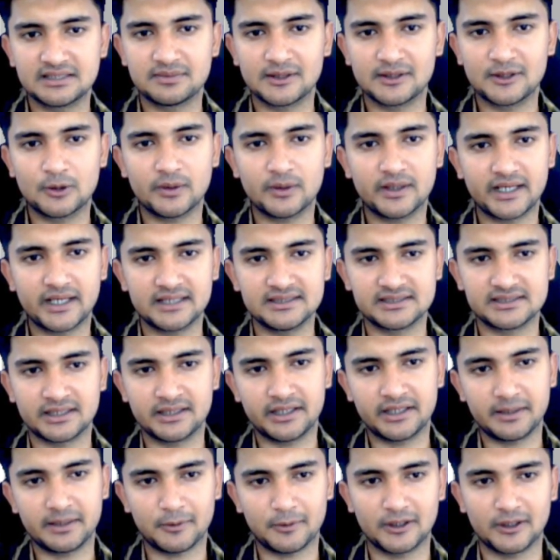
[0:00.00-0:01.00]
will go ahead and
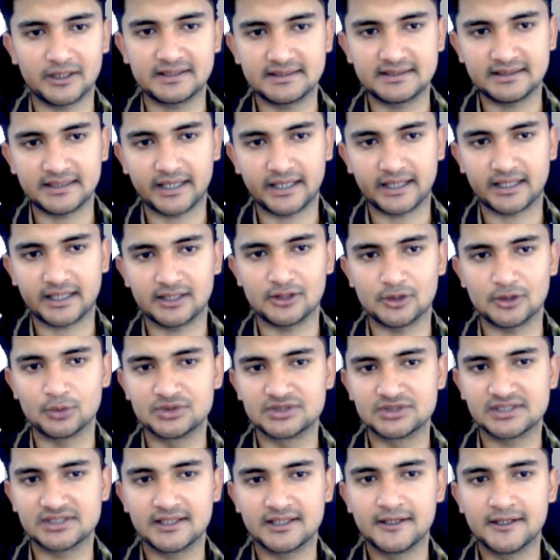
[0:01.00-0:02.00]
generate a policy that I can
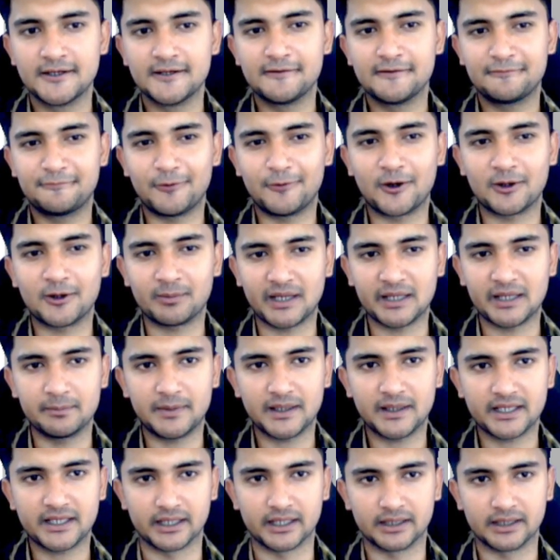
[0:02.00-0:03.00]
use for my
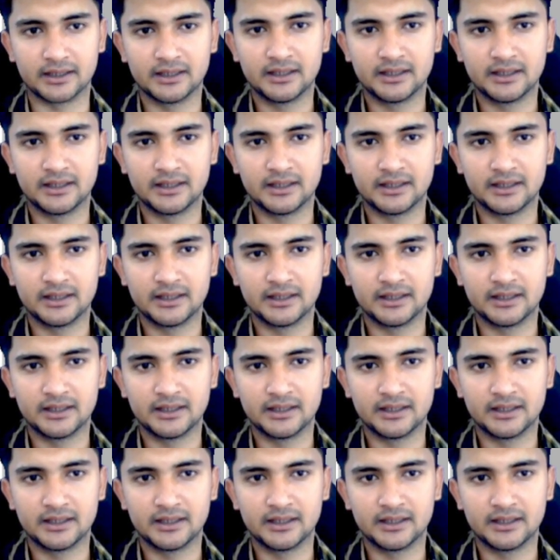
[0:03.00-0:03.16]
bucket.